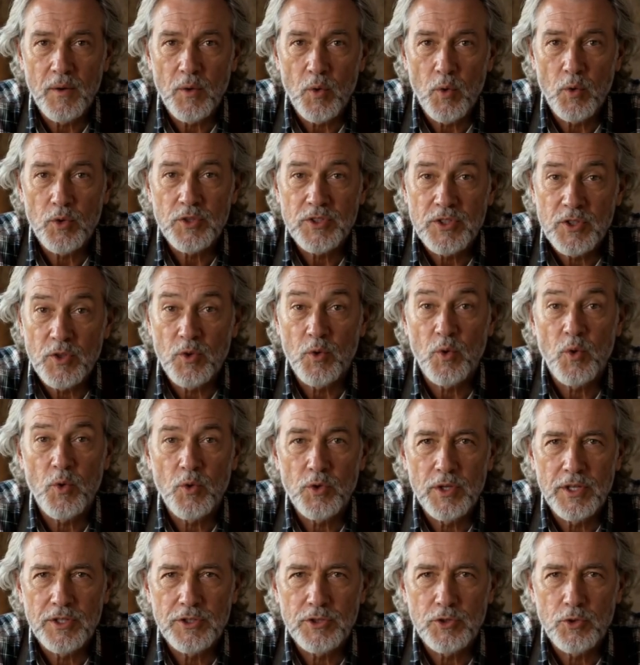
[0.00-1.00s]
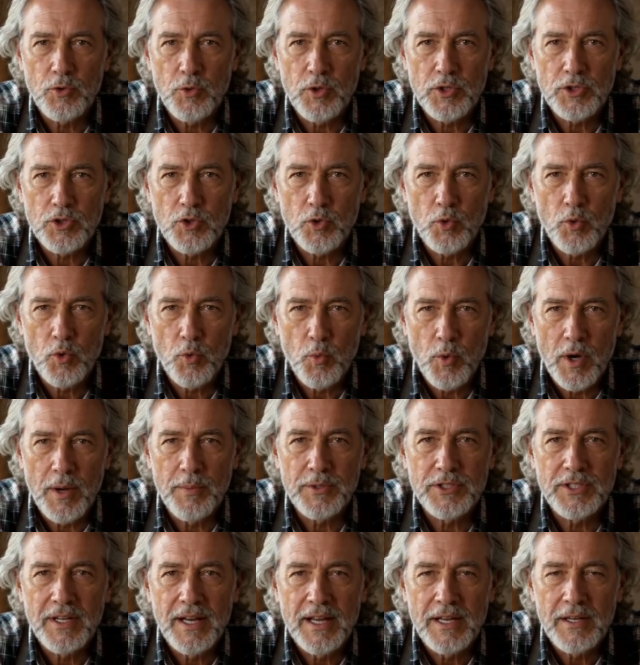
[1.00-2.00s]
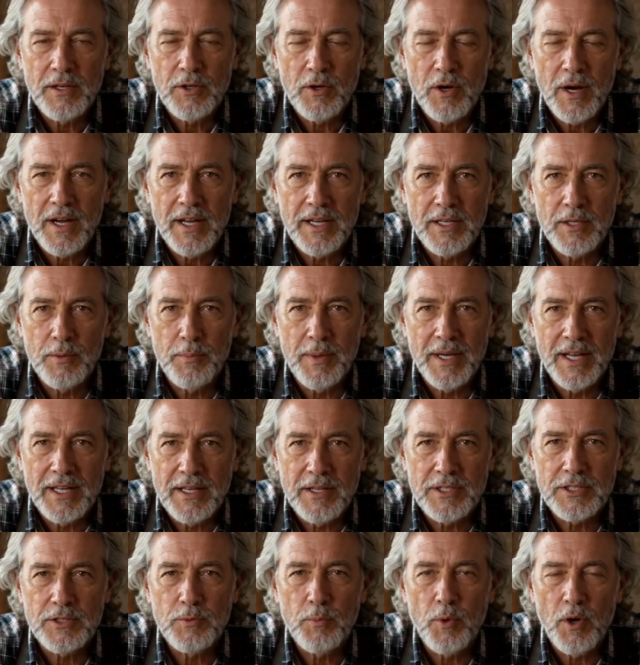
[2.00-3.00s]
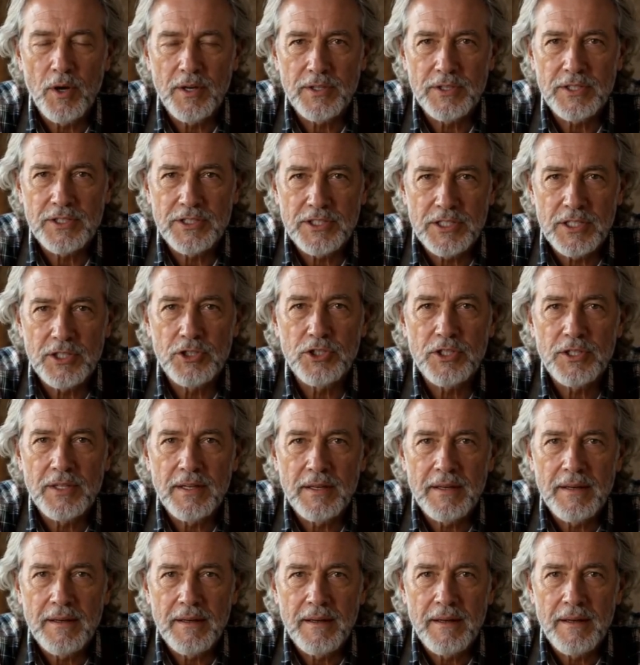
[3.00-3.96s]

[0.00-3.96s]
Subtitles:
or scrolling through a tool website trying to make a smart decision?